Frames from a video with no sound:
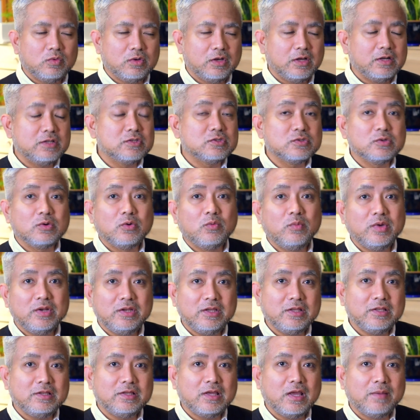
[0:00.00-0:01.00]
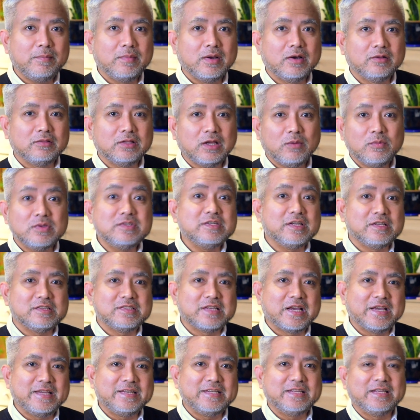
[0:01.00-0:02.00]
And so when it came out, I was
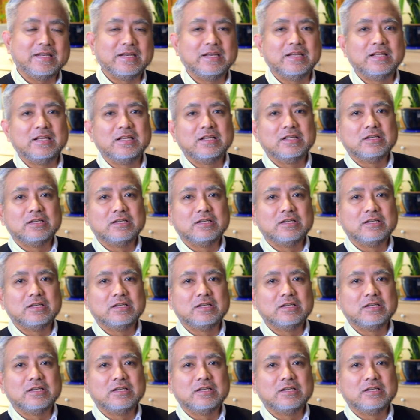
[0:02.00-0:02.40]
excited.